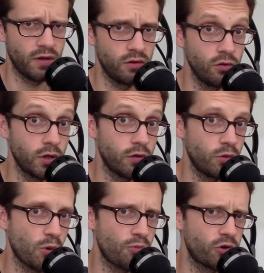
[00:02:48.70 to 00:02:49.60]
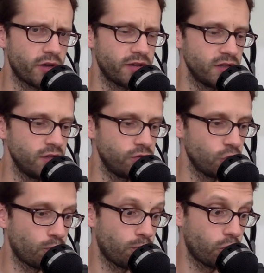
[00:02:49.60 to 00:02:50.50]
You can remember that if
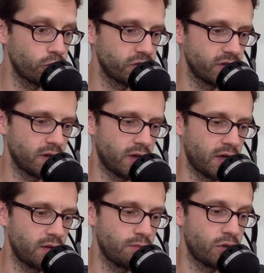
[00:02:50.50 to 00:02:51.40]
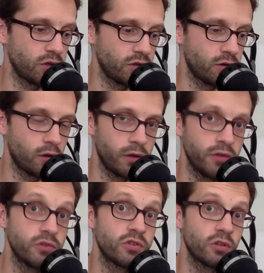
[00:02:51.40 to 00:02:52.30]
your pawns, and particularly
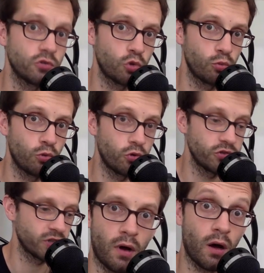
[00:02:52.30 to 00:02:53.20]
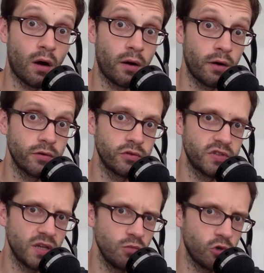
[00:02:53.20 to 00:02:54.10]
the central pawns, are on the
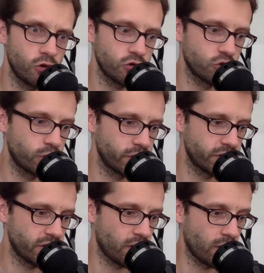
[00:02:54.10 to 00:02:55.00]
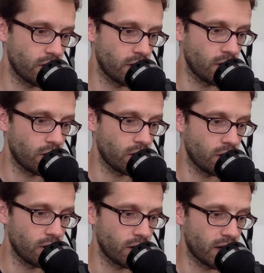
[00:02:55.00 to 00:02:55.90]
same color squares
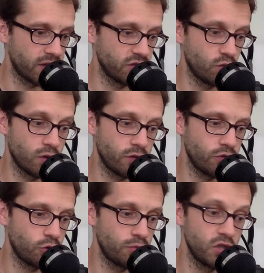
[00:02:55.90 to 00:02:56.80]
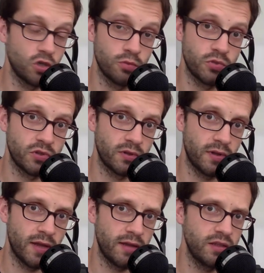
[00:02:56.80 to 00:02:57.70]
as one of your bishops,
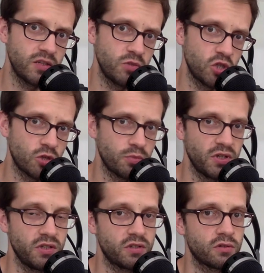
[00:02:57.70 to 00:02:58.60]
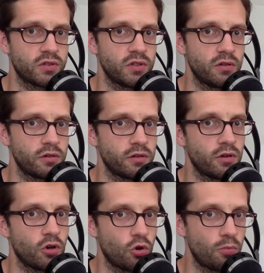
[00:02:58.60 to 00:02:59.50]
then this bishop is considered
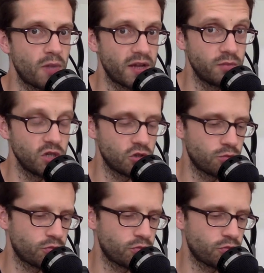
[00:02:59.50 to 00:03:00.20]
a bad bishop.